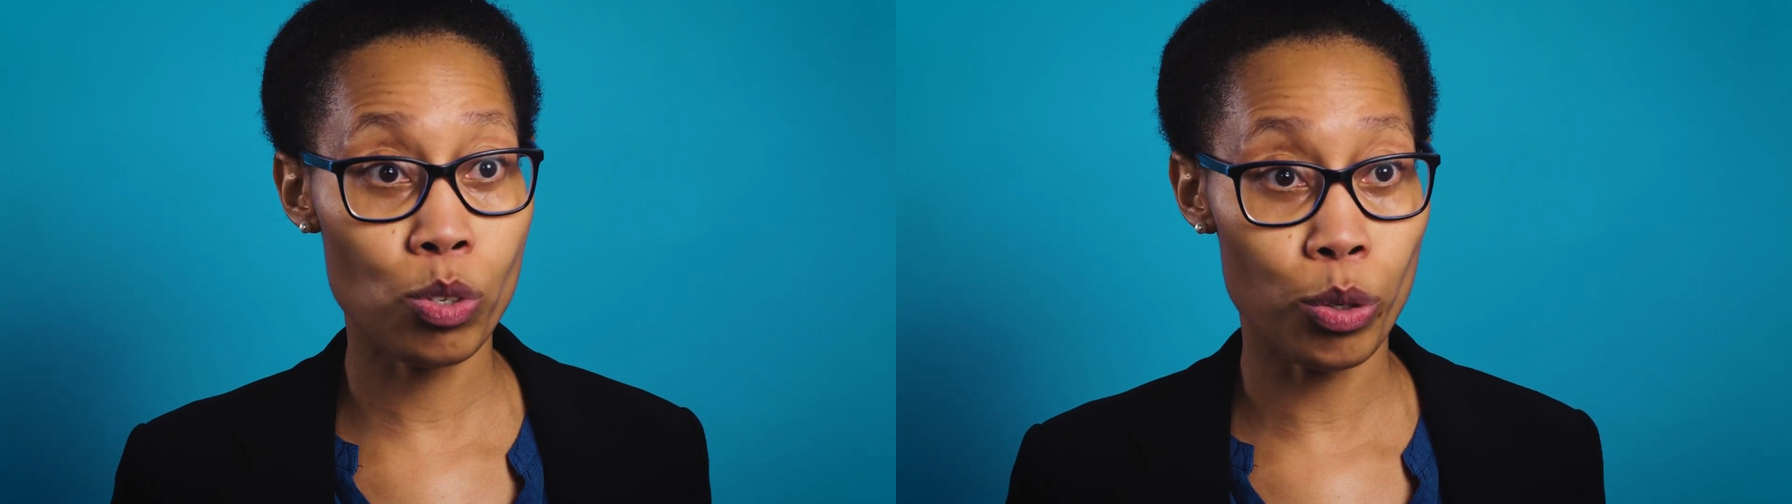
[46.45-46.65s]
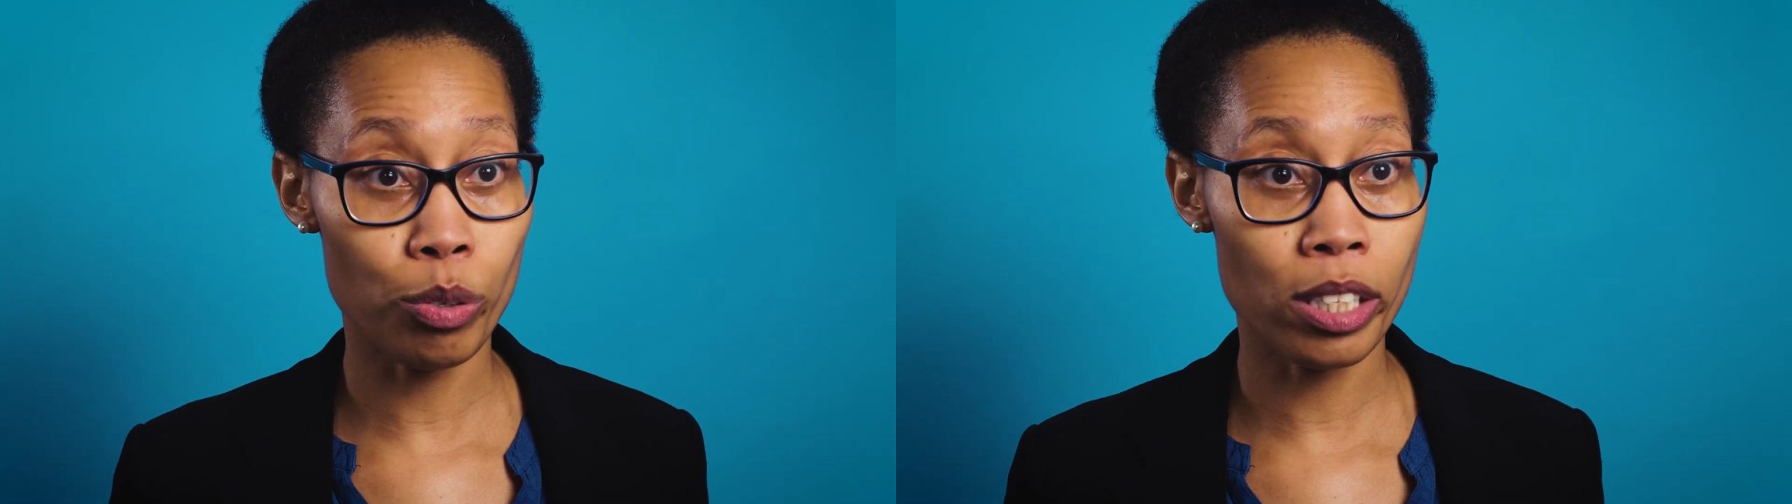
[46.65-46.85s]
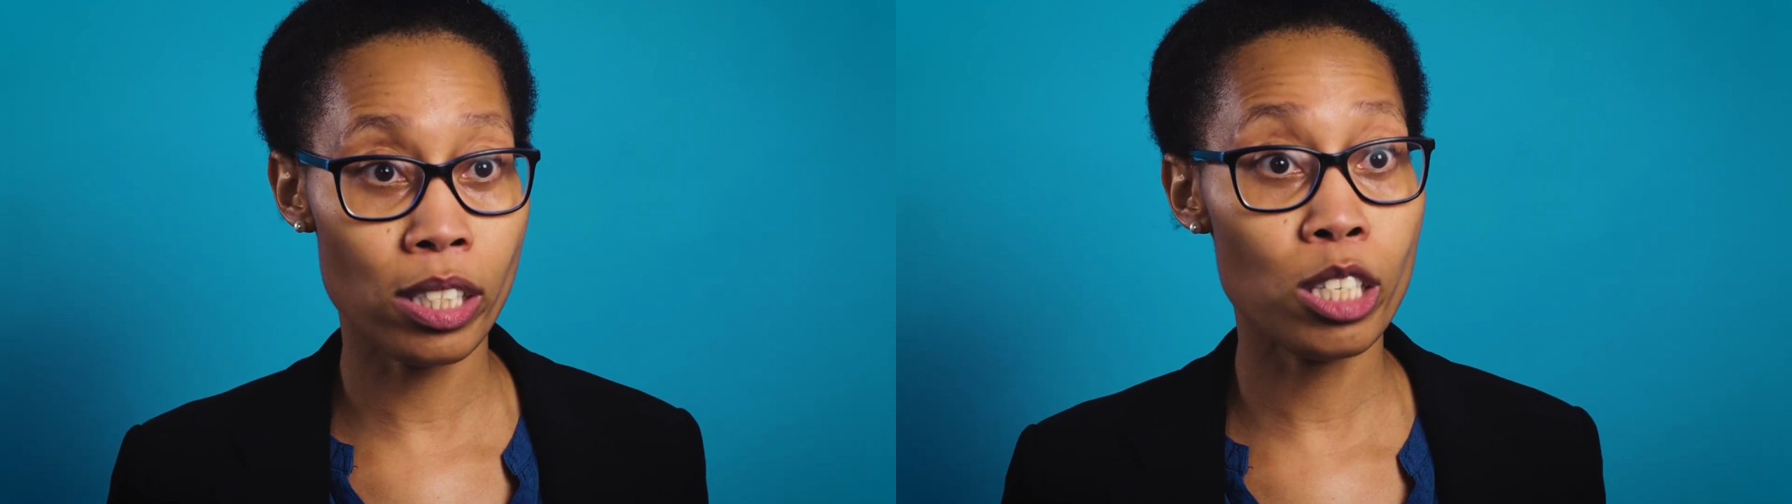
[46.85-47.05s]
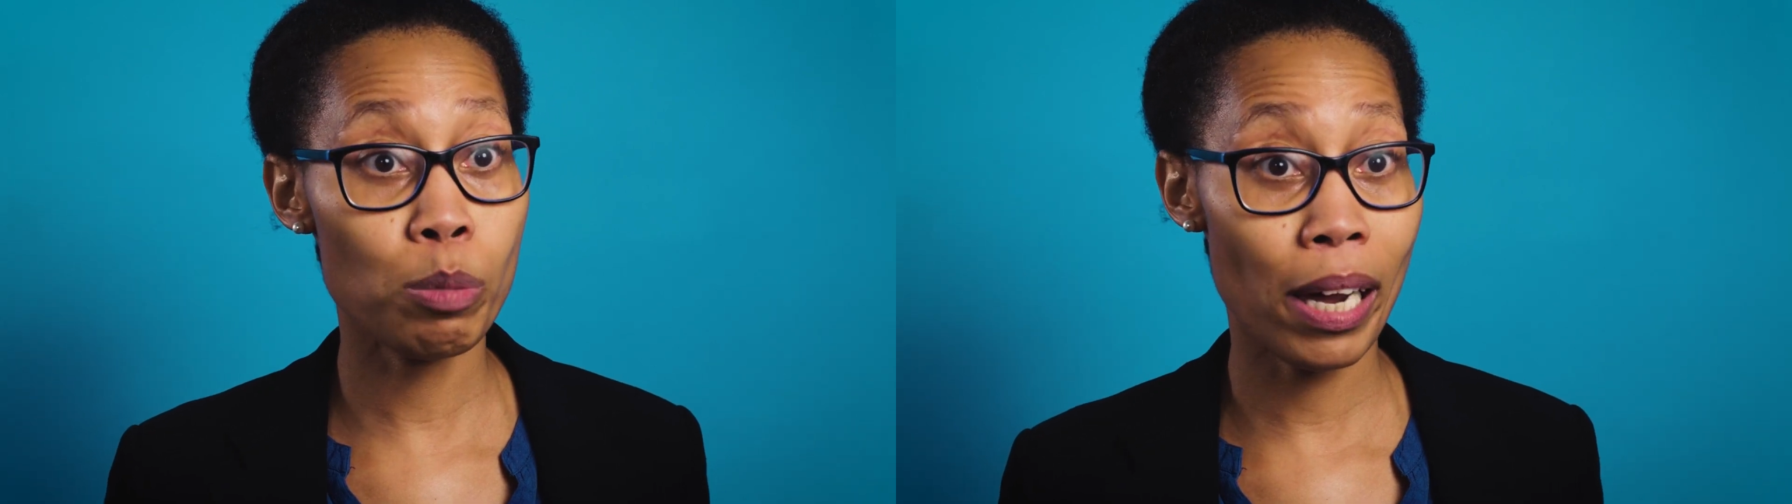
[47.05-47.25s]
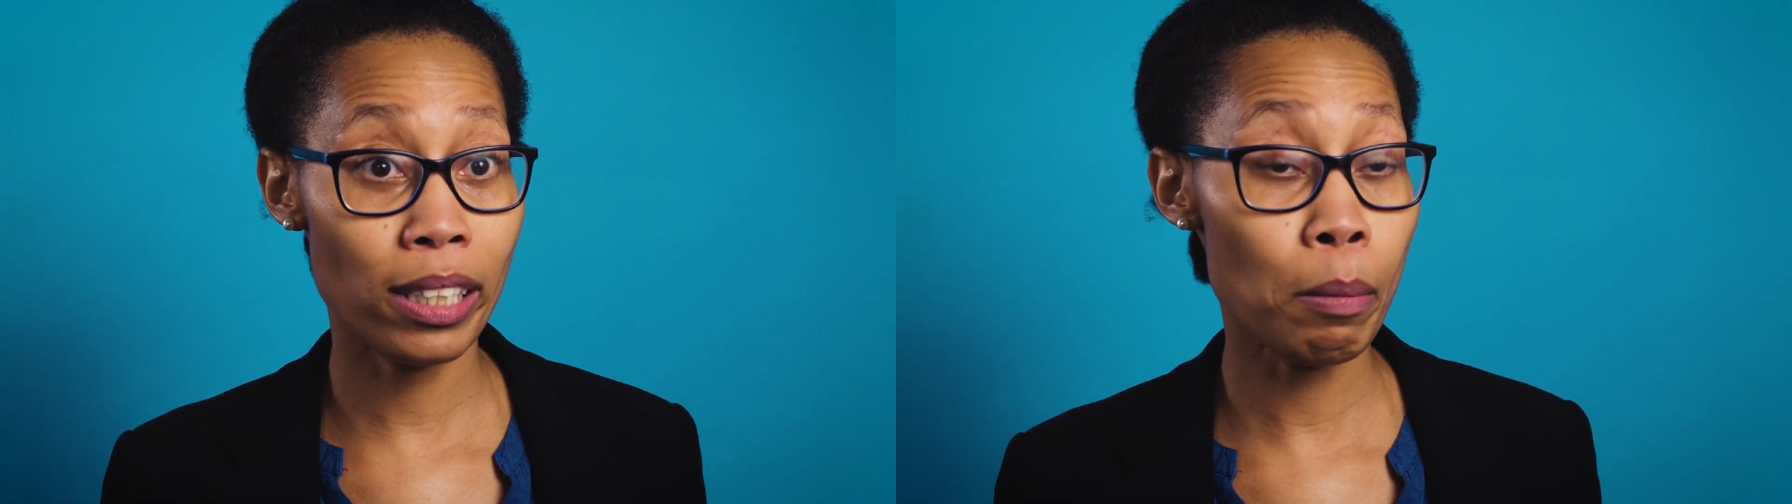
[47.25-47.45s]
stories
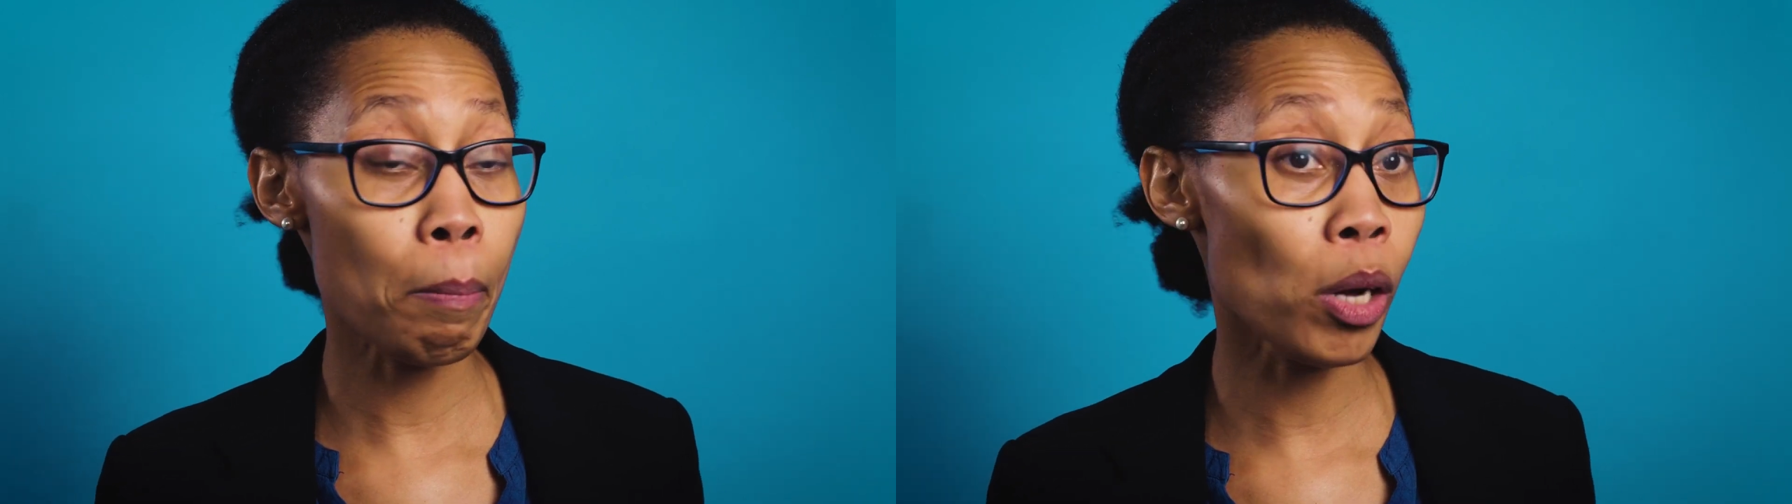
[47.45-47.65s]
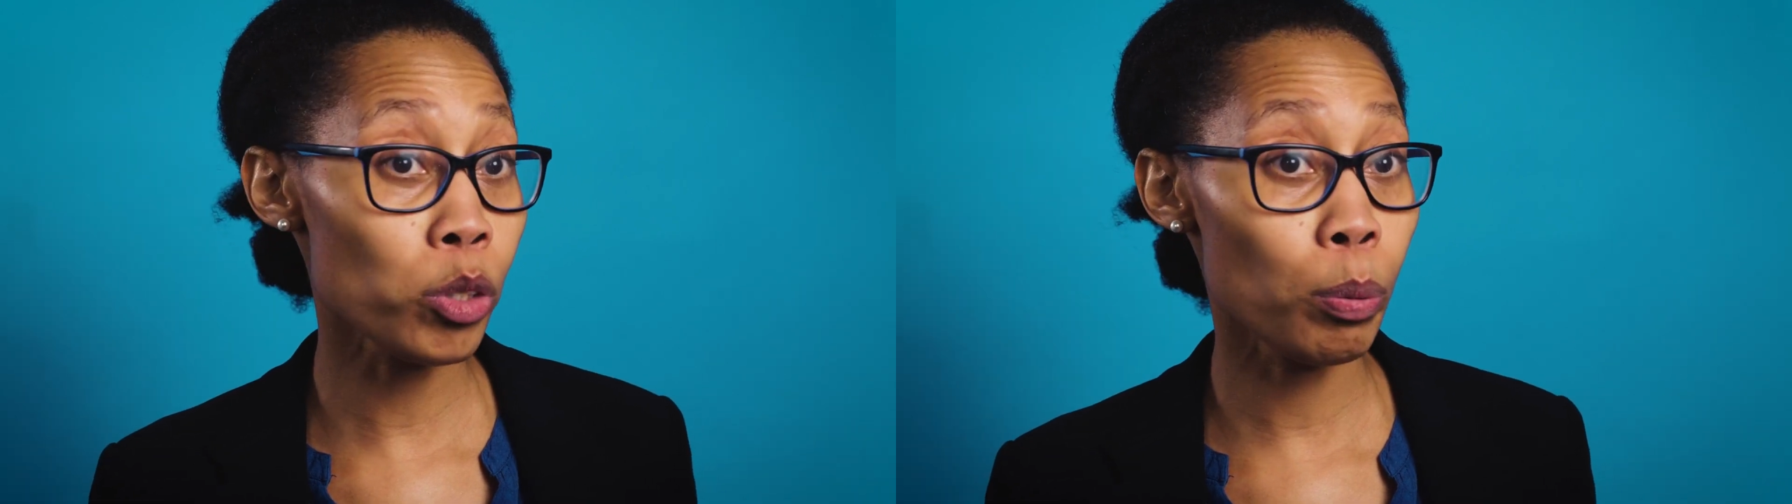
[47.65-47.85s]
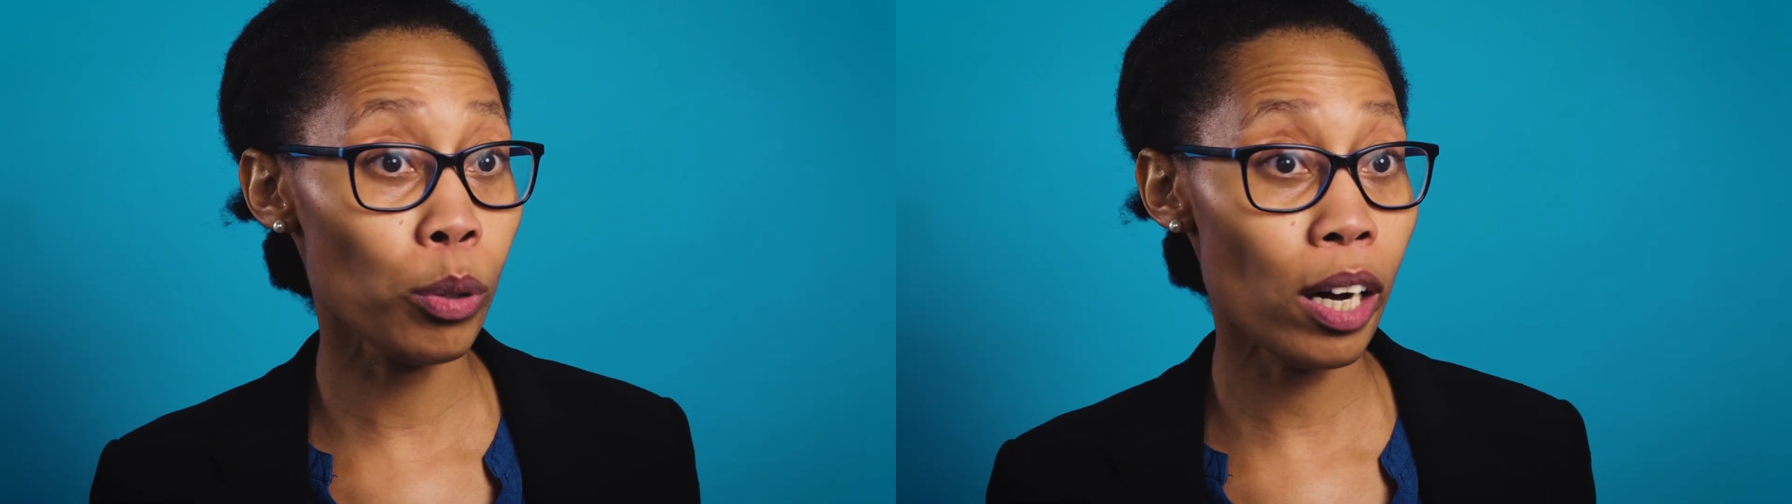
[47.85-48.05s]
spanning multiple